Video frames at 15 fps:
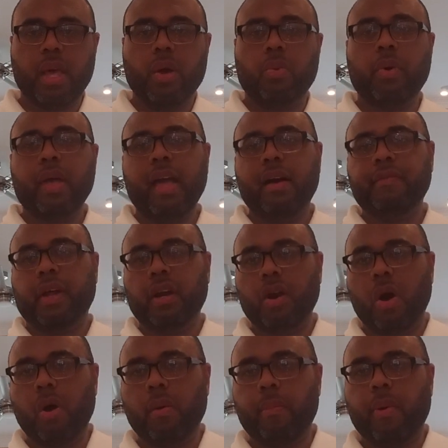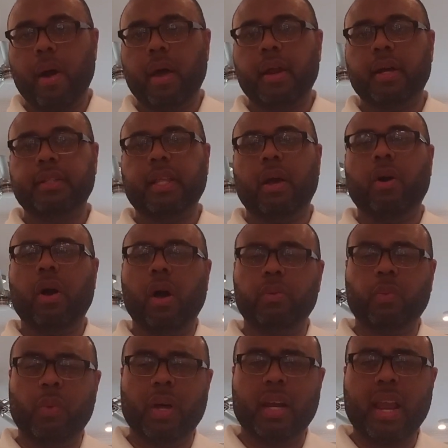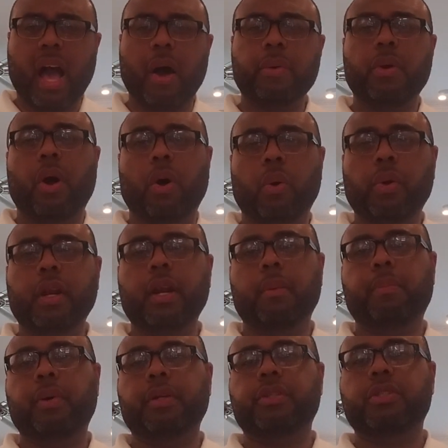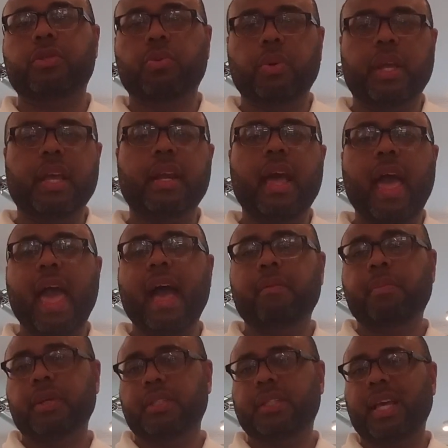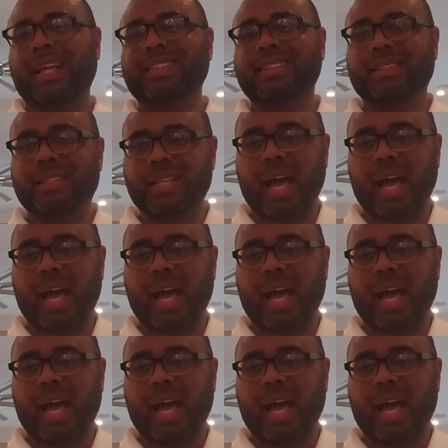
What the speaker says: We have a loan product that will allow you only to put 3.5%